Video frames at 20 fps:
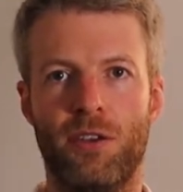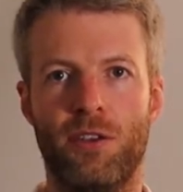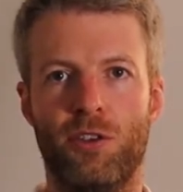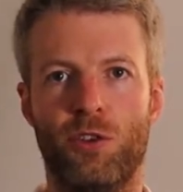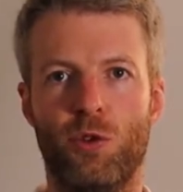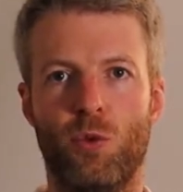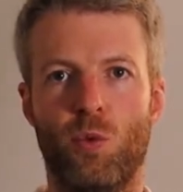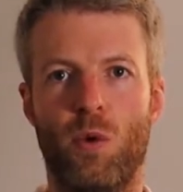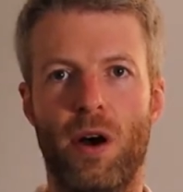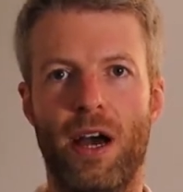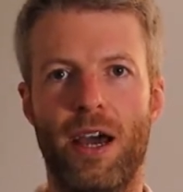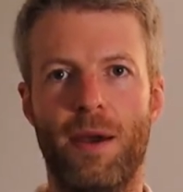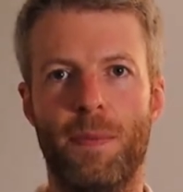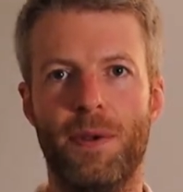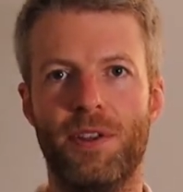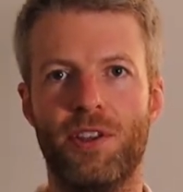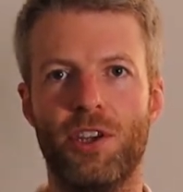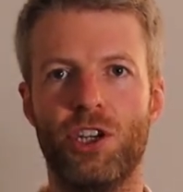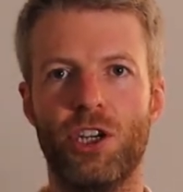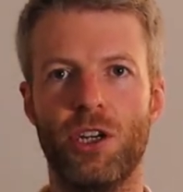So Y
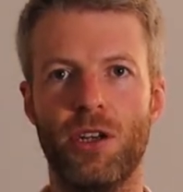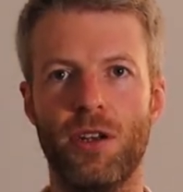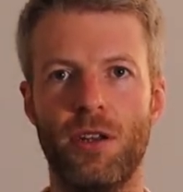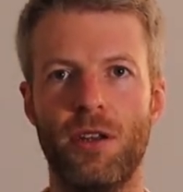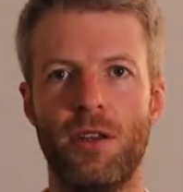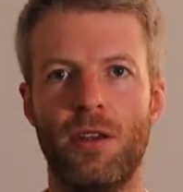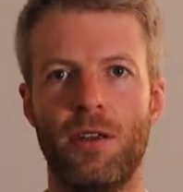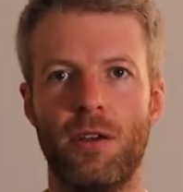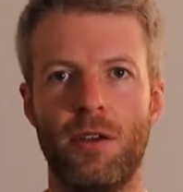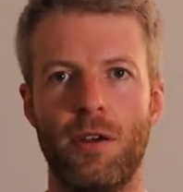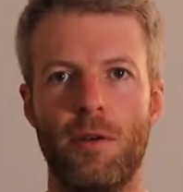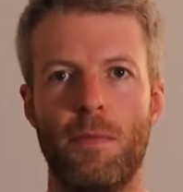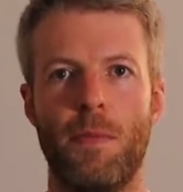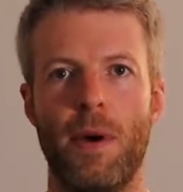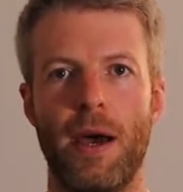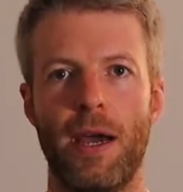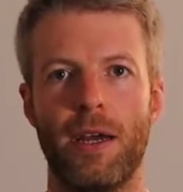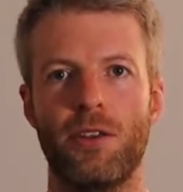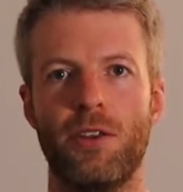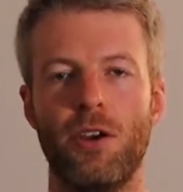position,
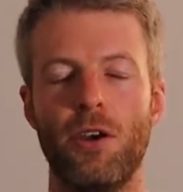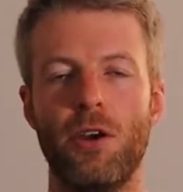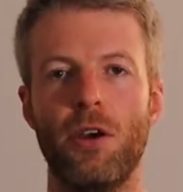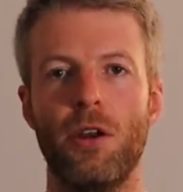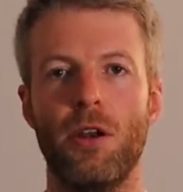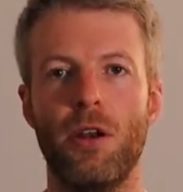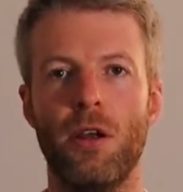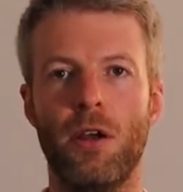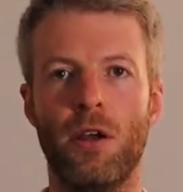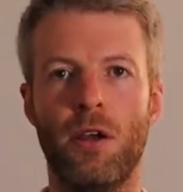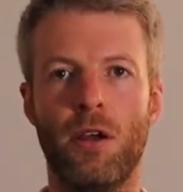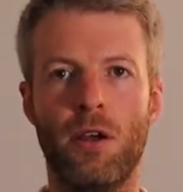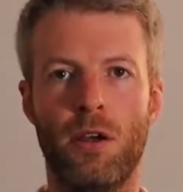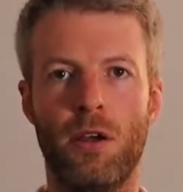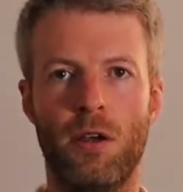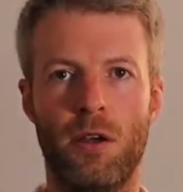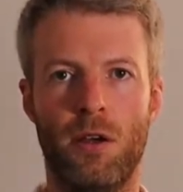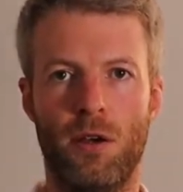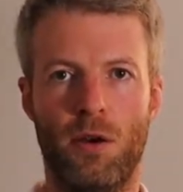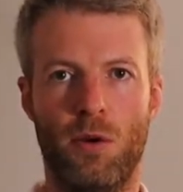back down,
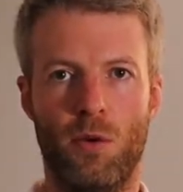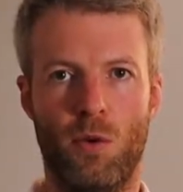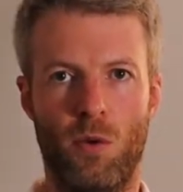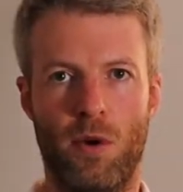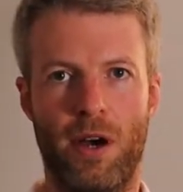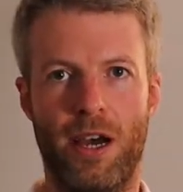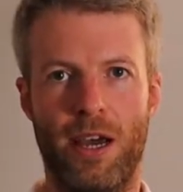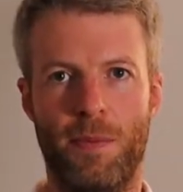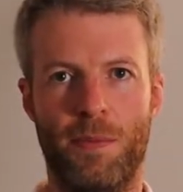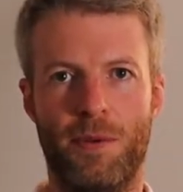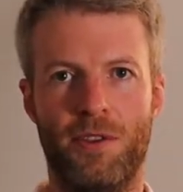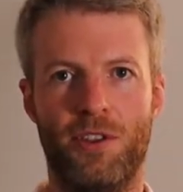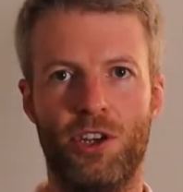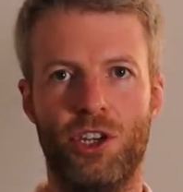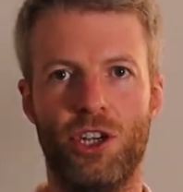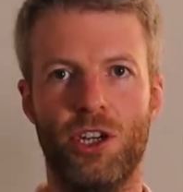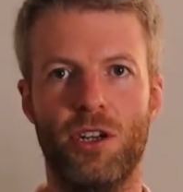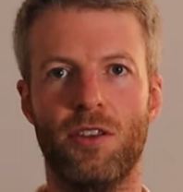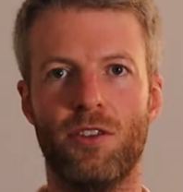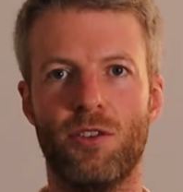Y
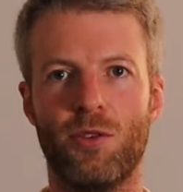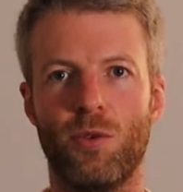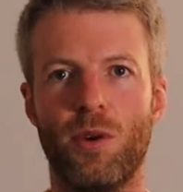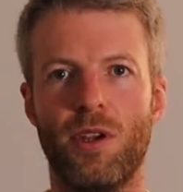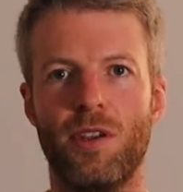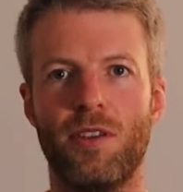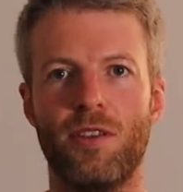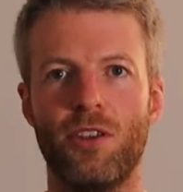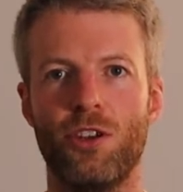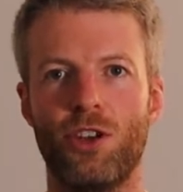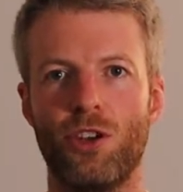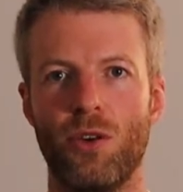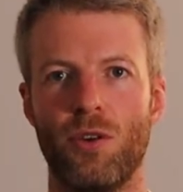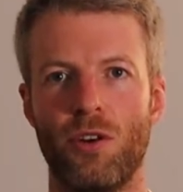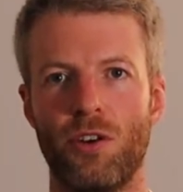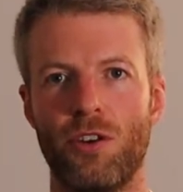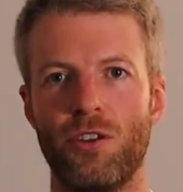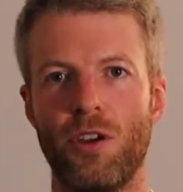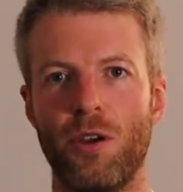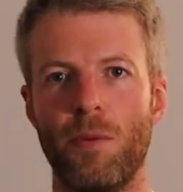position, squeezing the
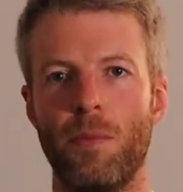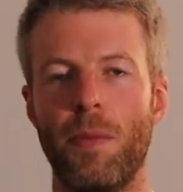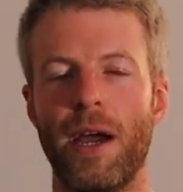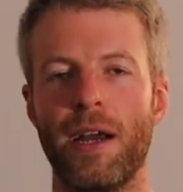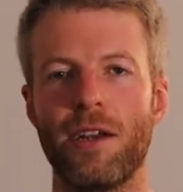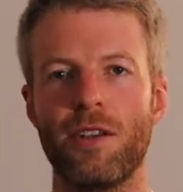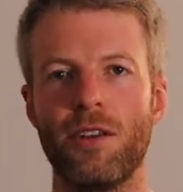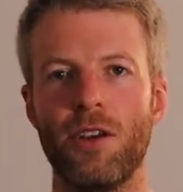shoulders, back